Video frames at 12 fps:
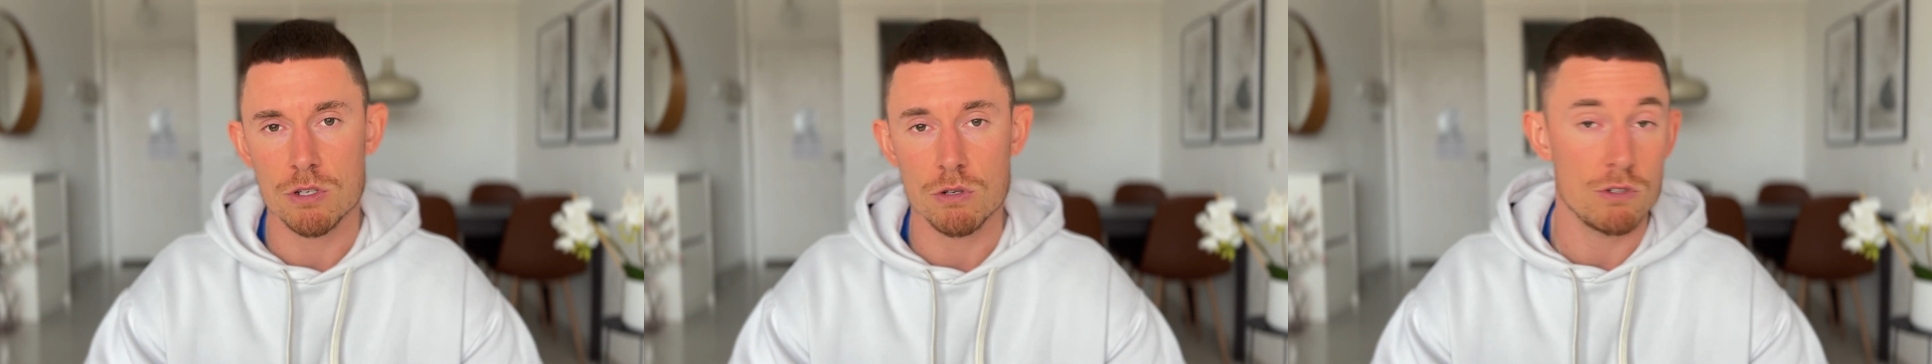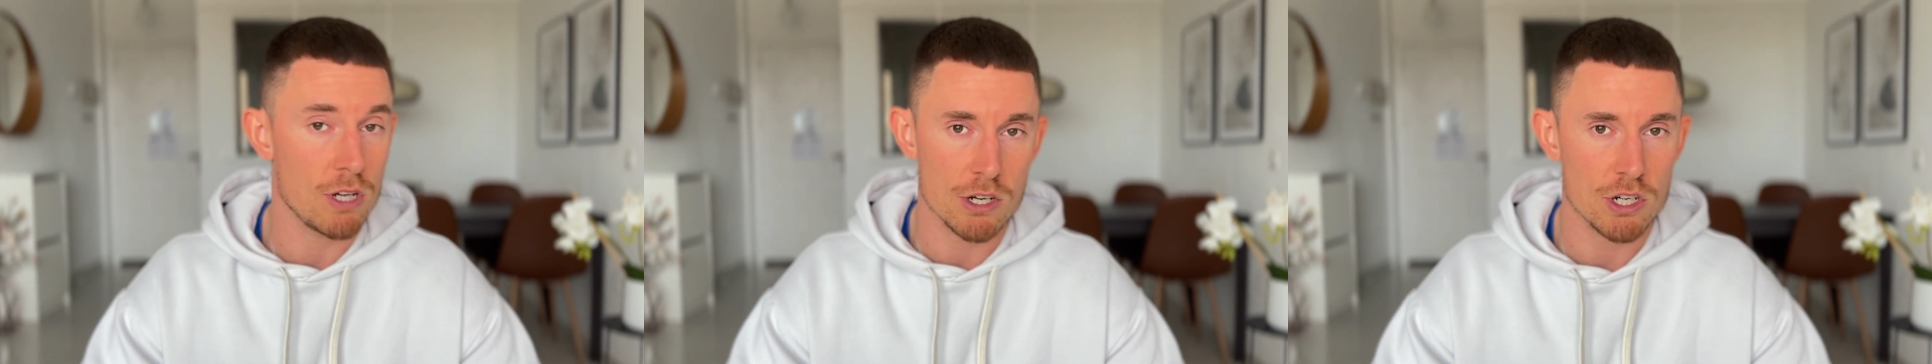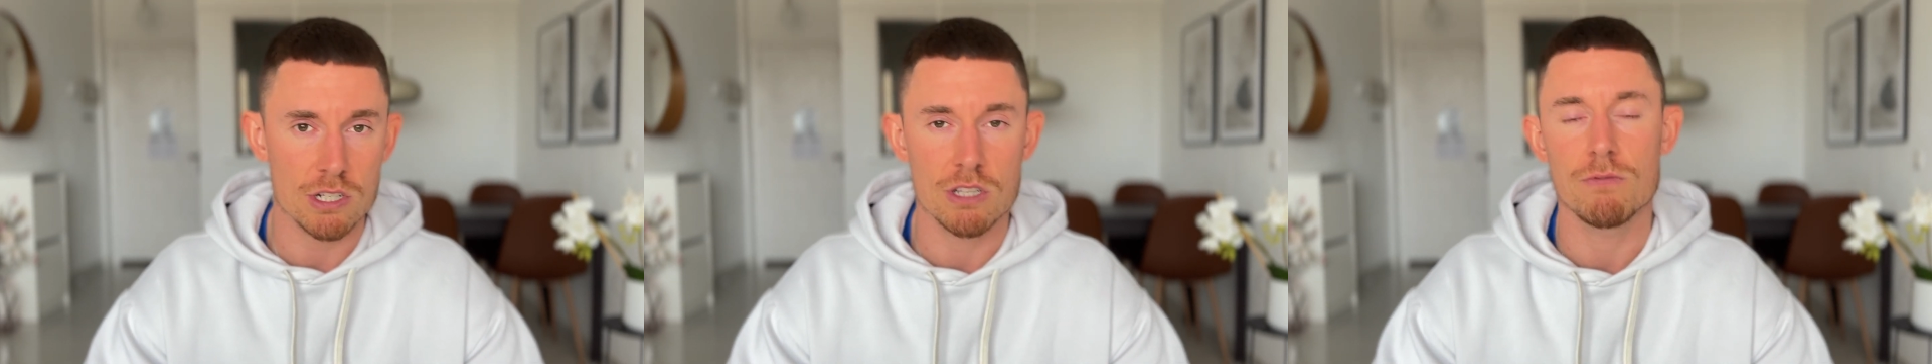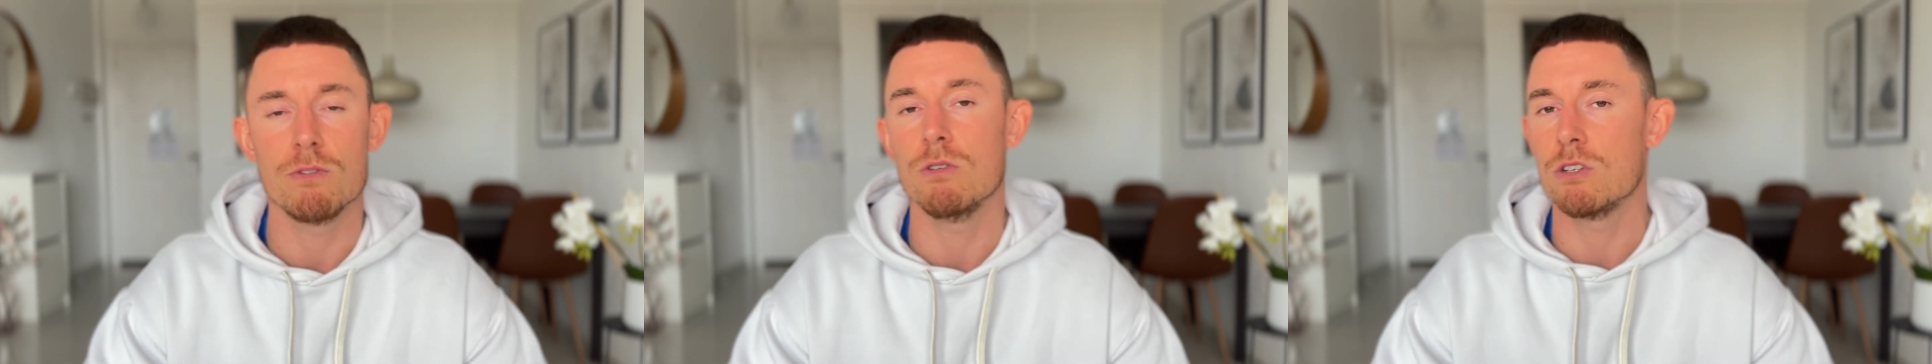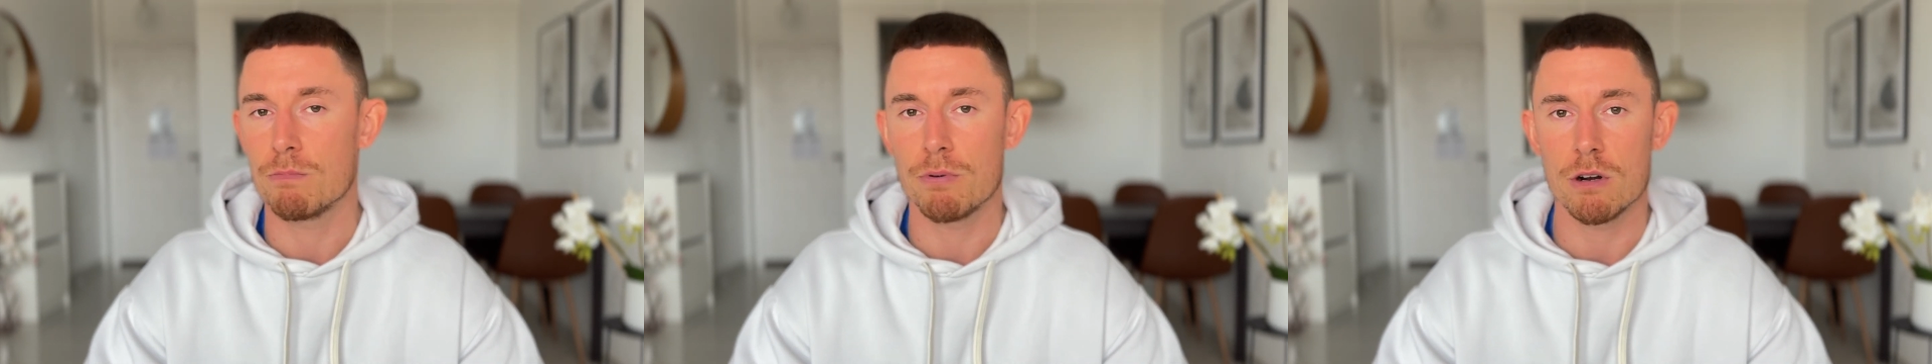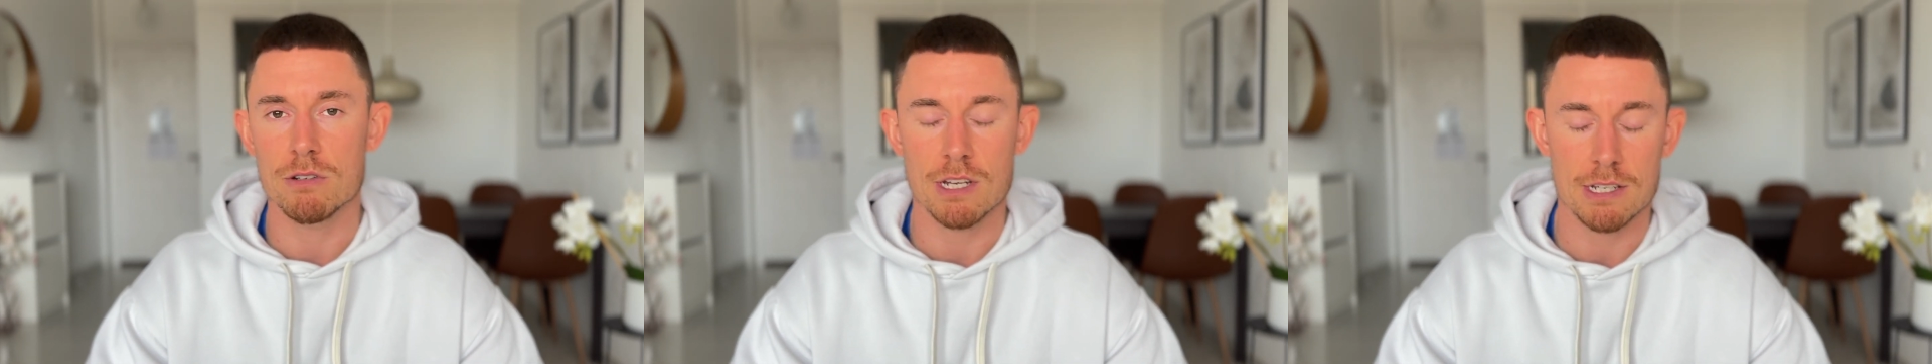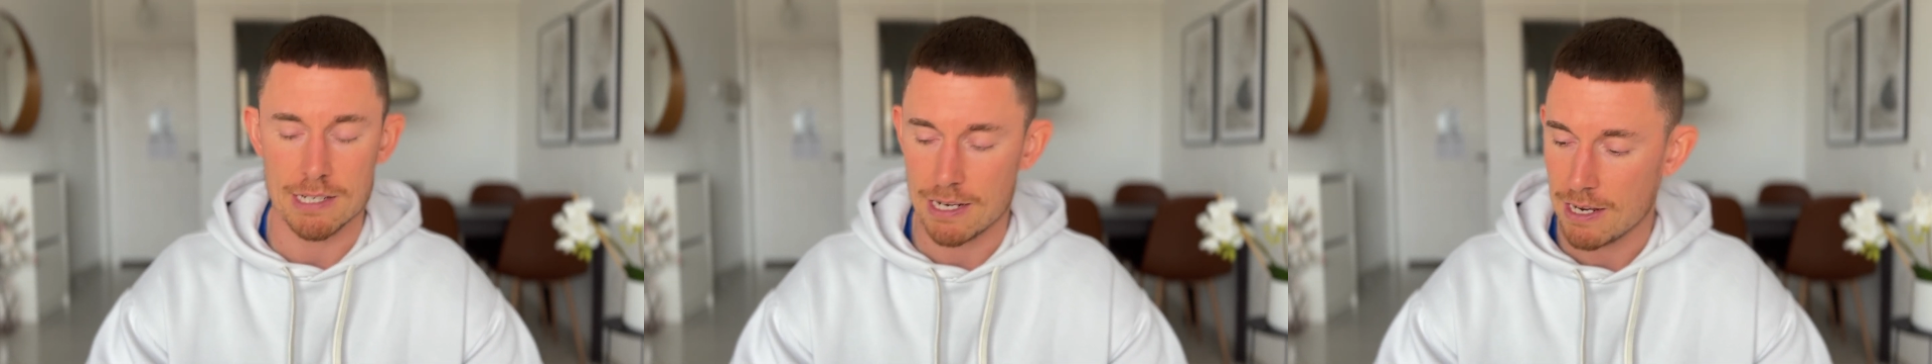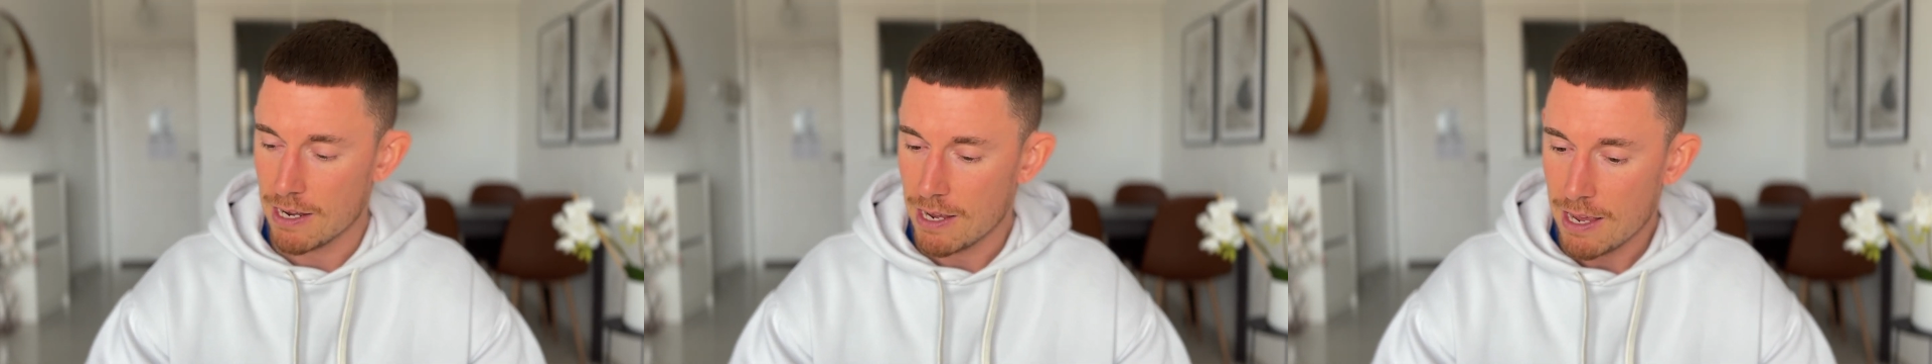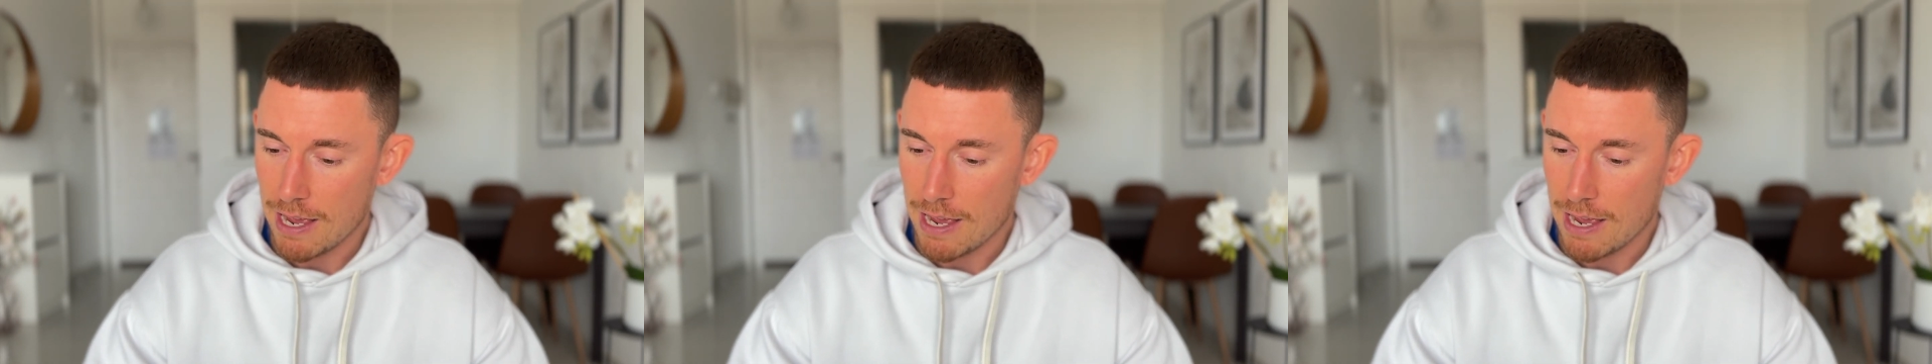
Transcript: to digest the food, to process it,